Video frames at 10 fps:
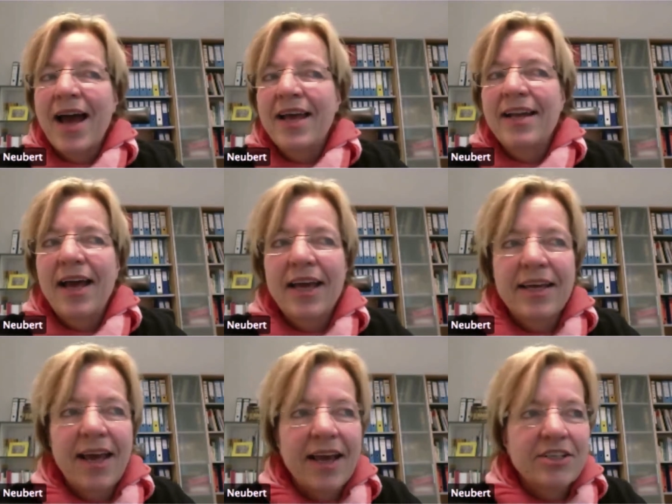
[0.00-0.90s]
like
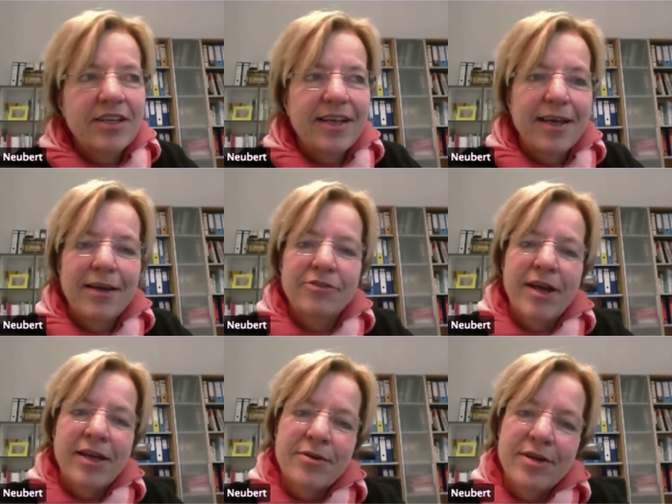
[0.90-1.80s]
actually
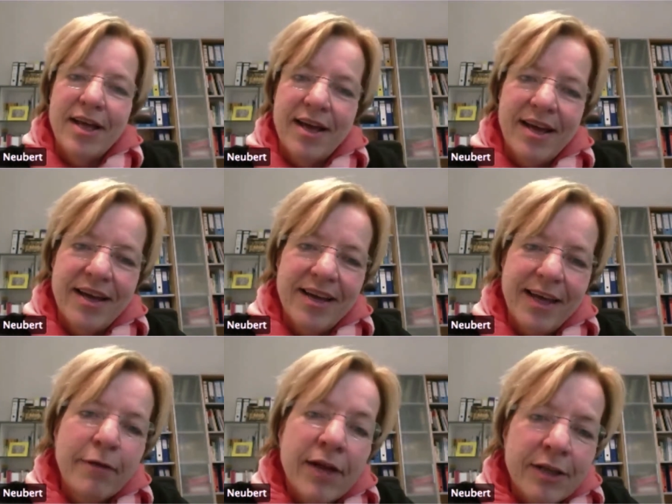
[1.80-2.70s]
regular
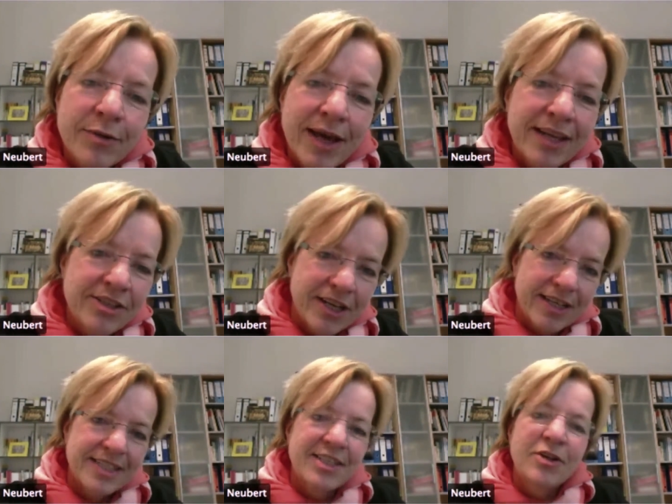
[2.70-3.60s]
evaluations,
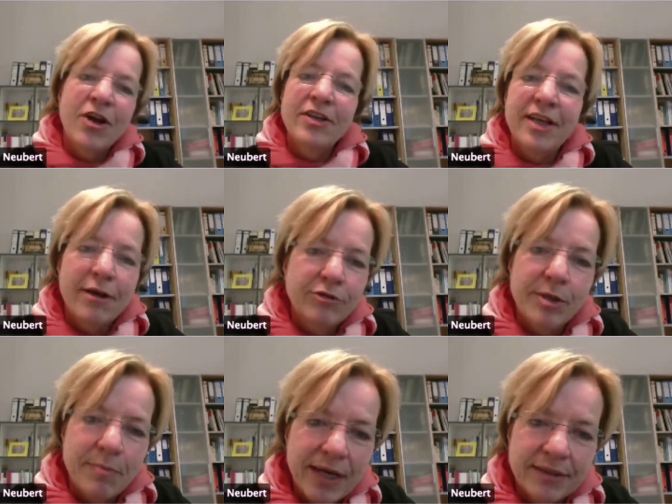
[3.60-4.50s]
not every
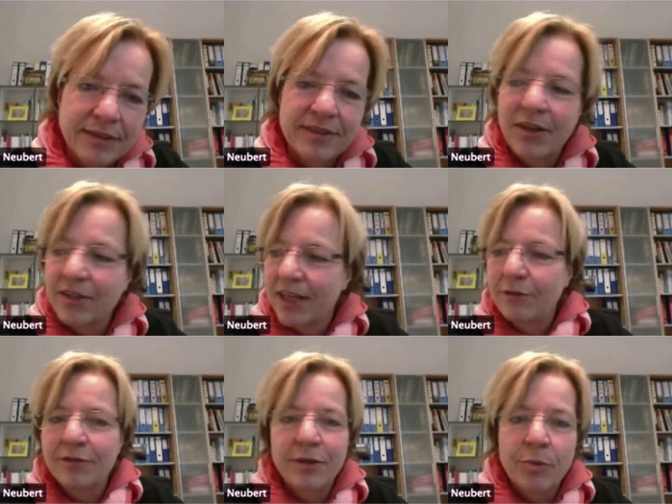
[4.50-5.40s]
month, not
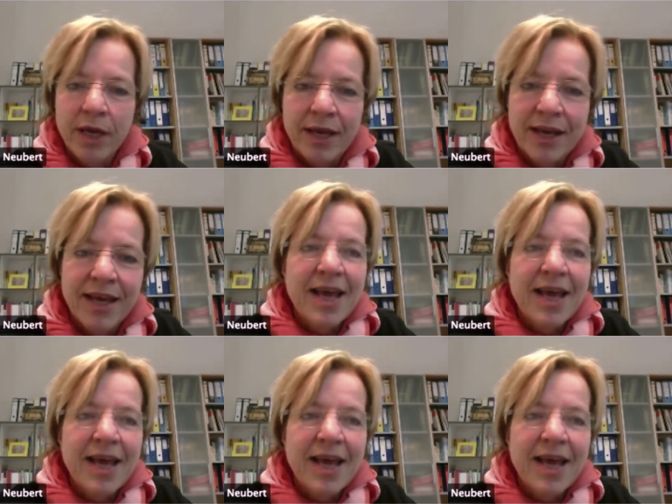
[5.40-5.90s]
every week,